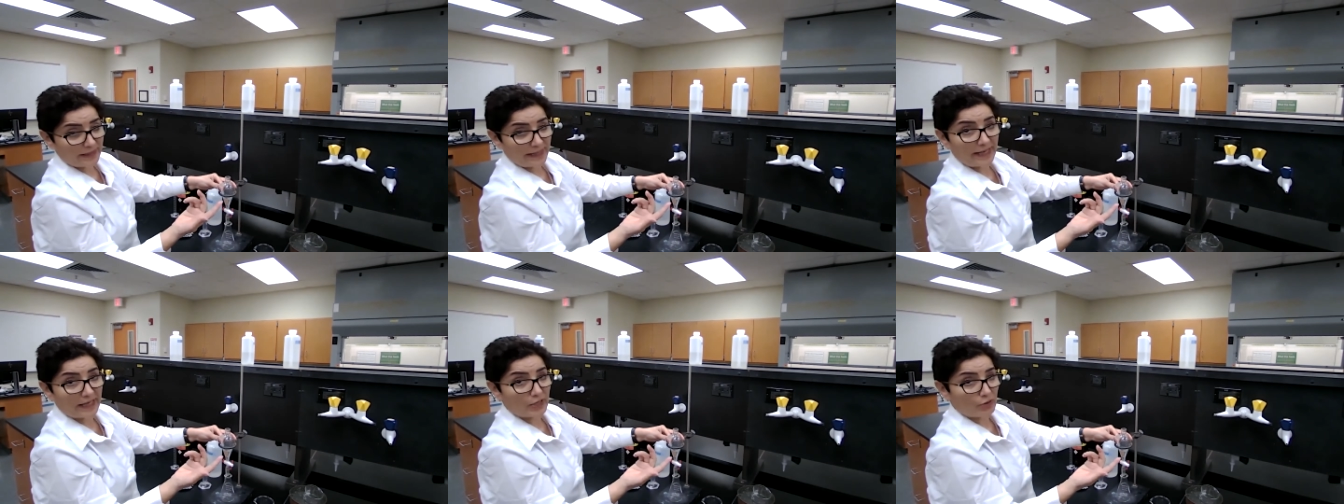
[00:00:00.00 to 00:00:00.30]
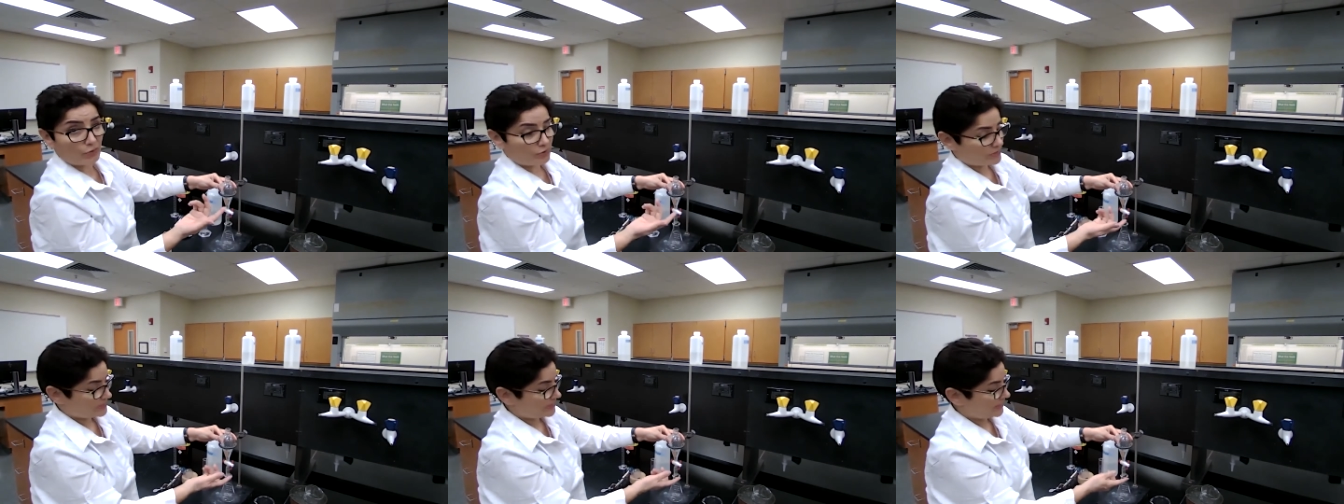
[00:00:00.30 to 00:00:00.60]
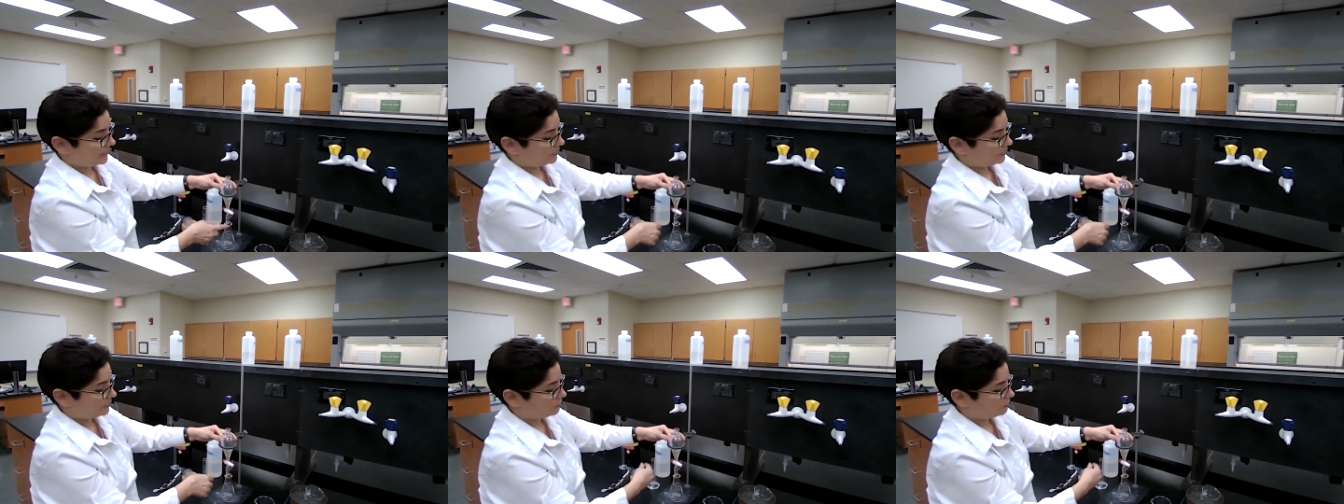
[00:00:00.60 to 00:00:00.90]
the aqueous
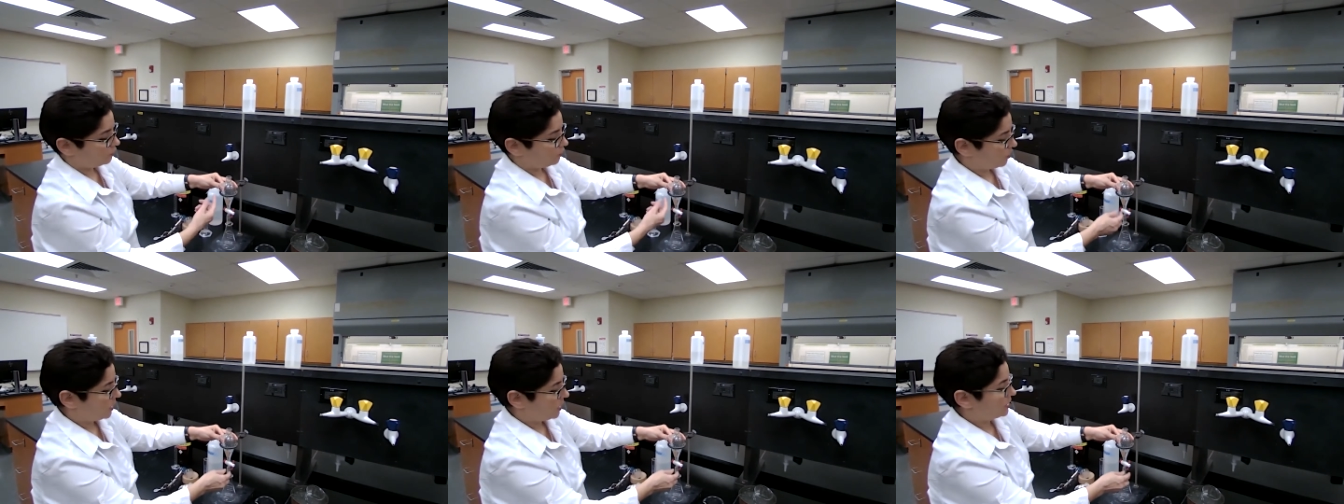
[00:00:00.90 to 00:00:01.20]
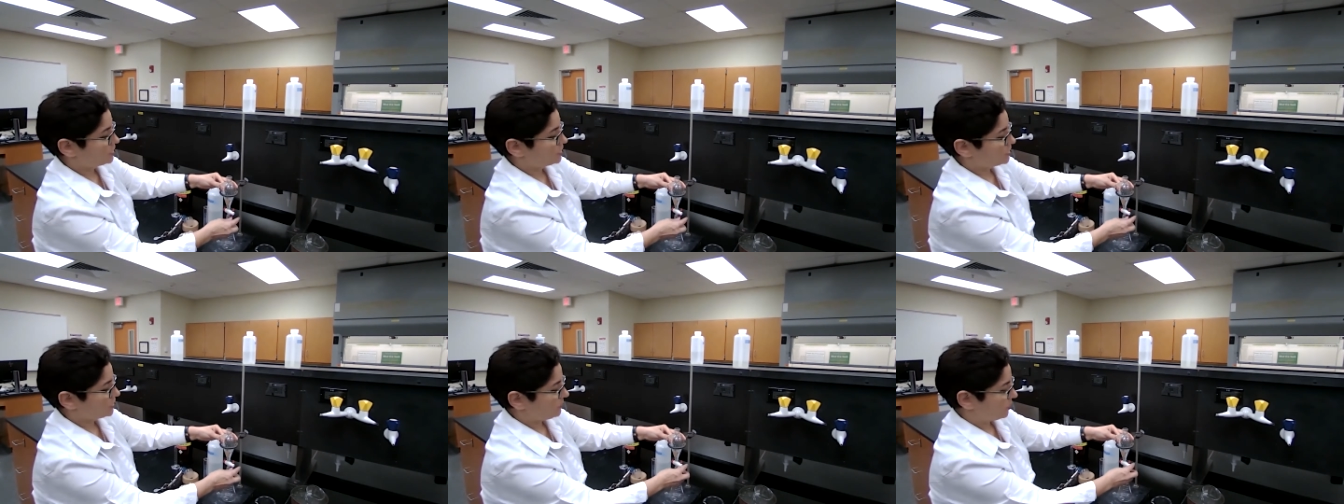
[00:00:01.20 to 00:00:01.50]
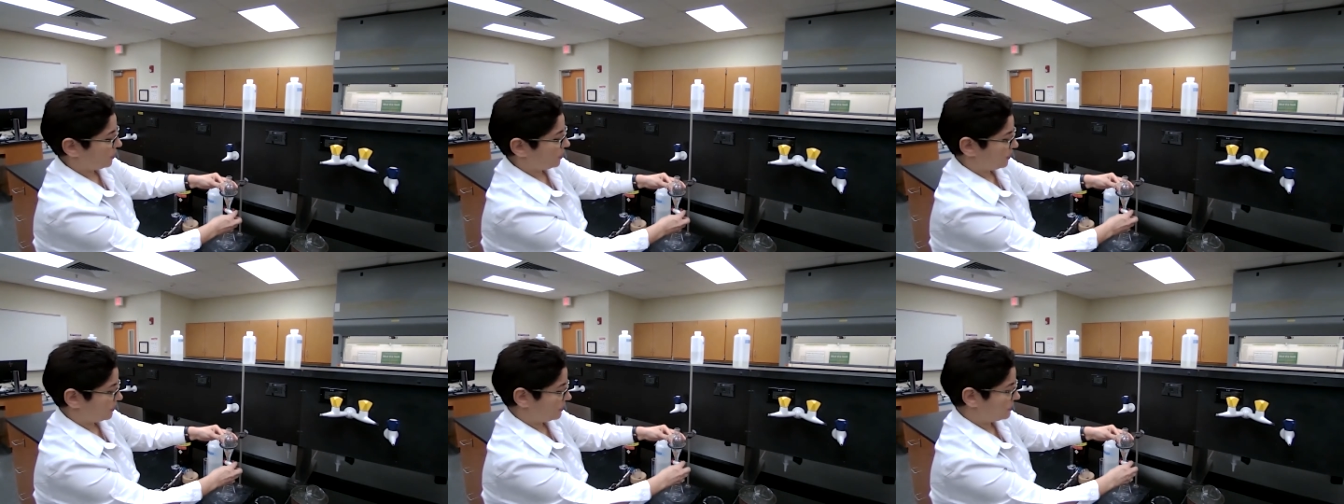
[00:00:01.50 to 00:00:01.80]
layer to wash the
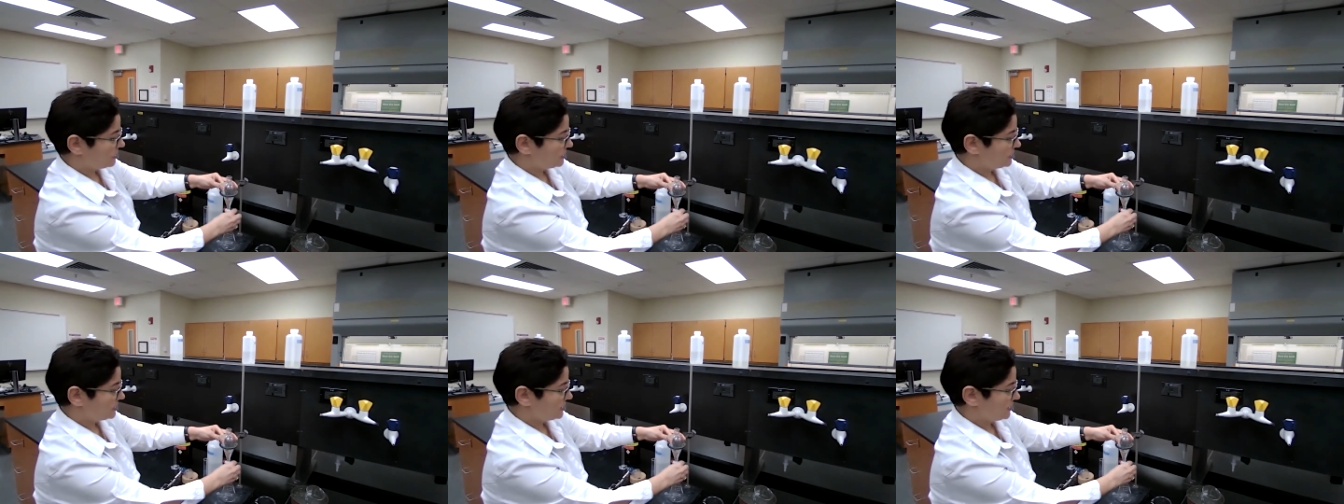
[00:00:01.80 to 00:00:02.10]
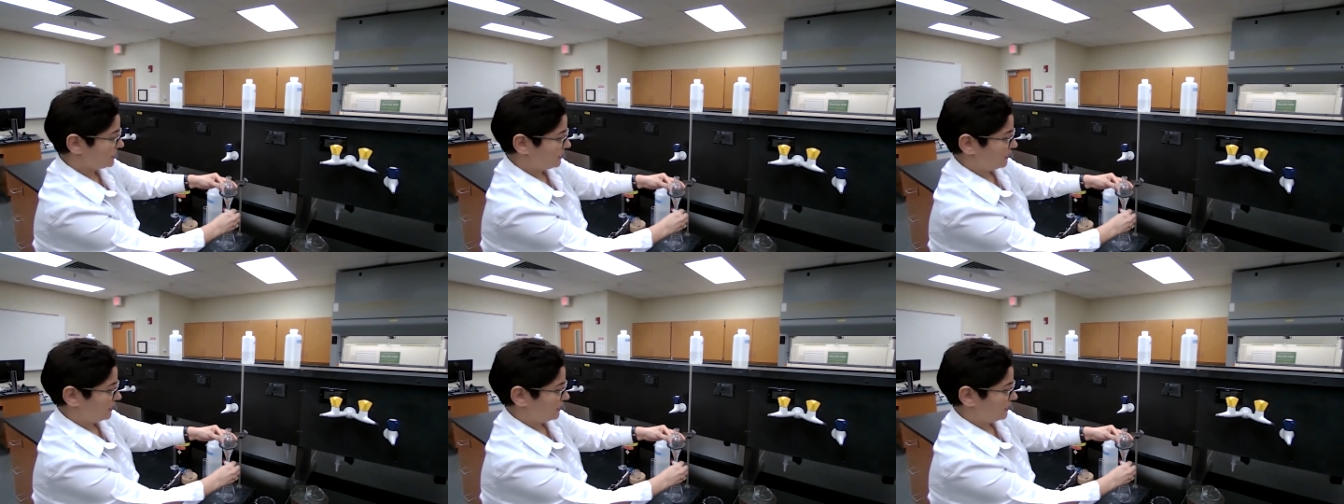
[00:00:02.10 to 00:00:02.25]
product